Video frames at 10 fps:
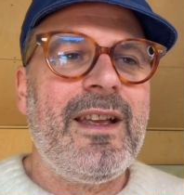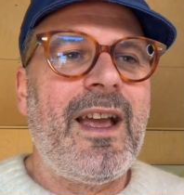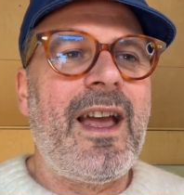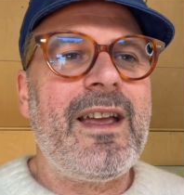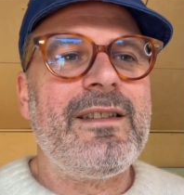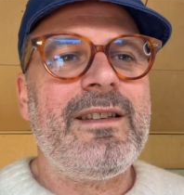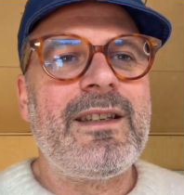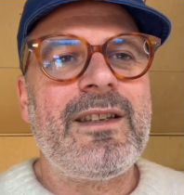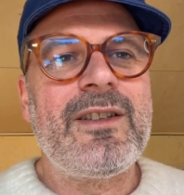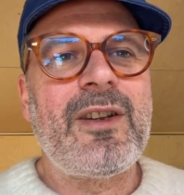
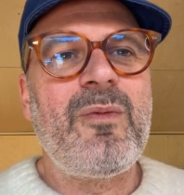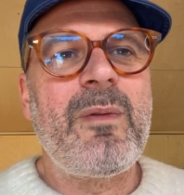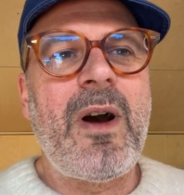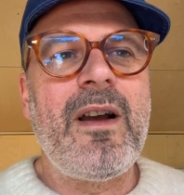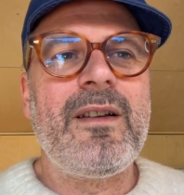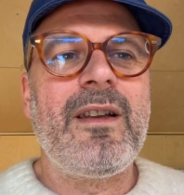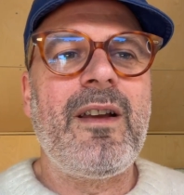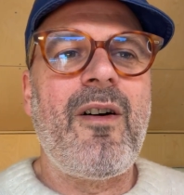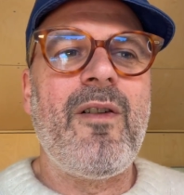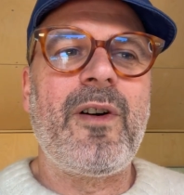And so we might
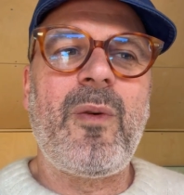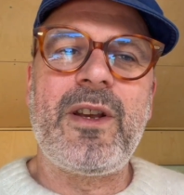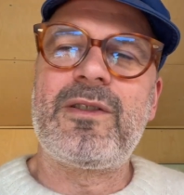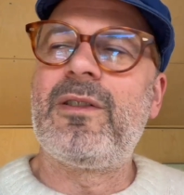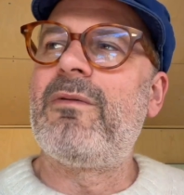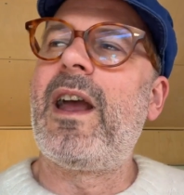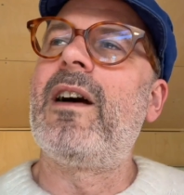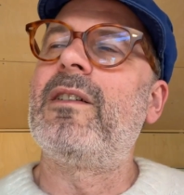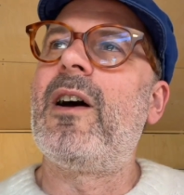have a question around,